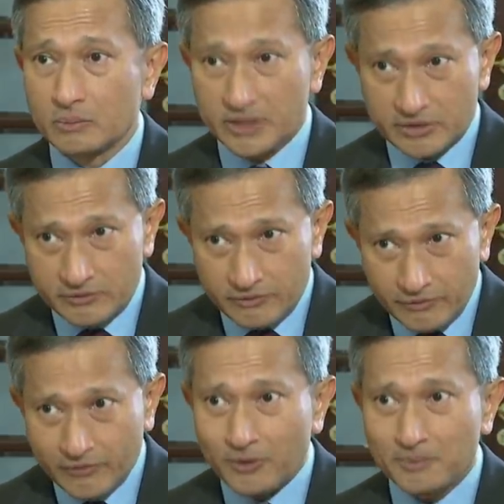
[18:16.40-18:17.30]
which
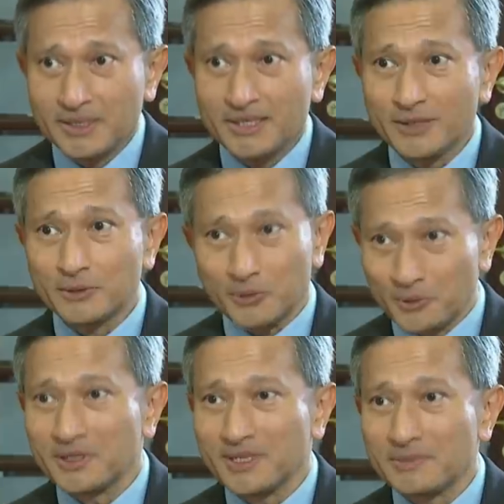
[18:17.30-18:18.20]
formerly could
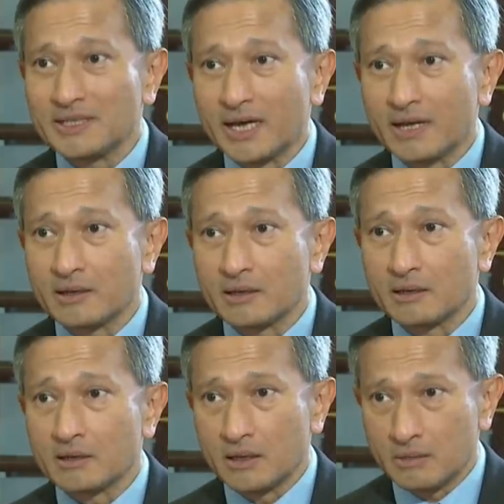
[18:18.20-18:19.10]
only be done
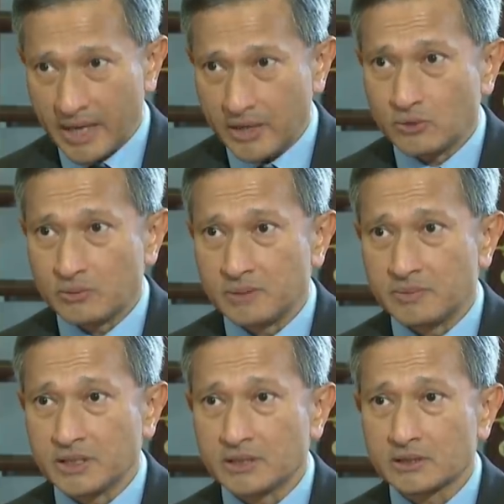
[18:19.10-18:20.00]
by human
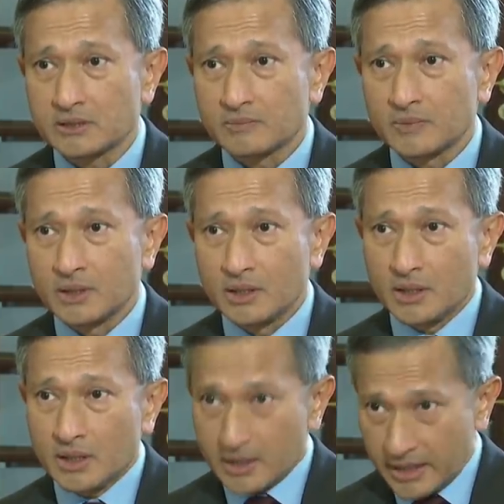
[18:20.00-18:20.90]
beings.
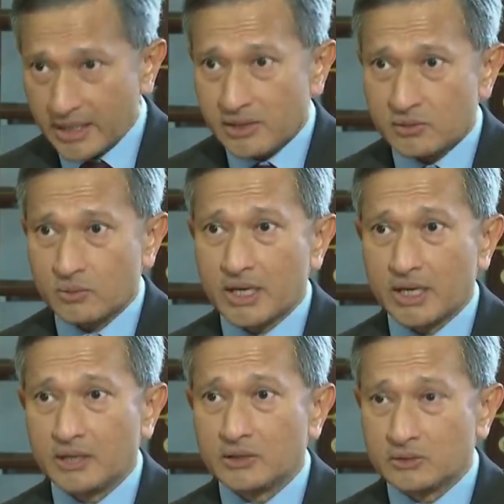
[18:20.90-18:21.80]
That is
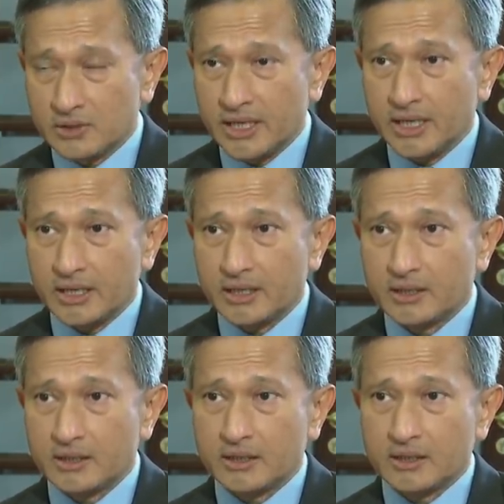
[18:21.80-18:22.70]
why today,
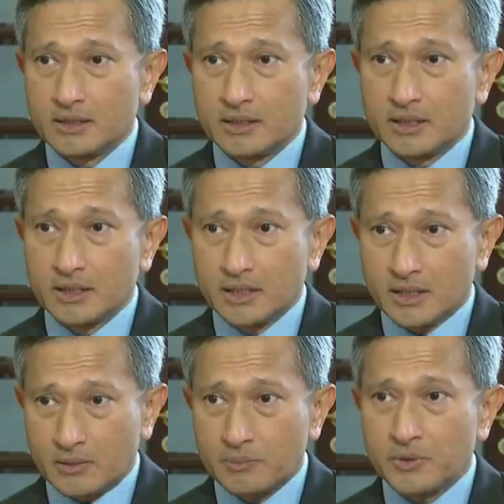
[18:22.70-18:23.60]
a
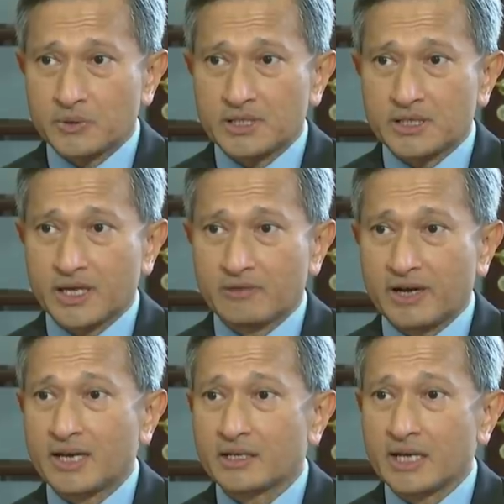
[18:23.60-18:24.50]
computer can
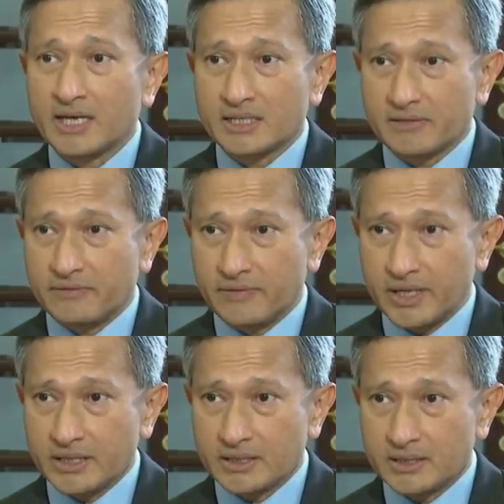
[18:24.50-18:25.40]
recognize a
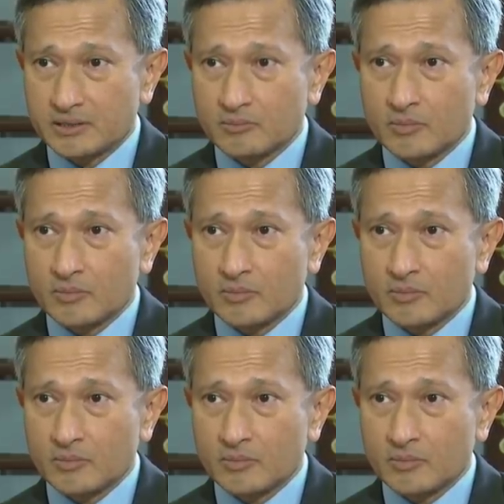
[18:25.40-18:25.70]
face,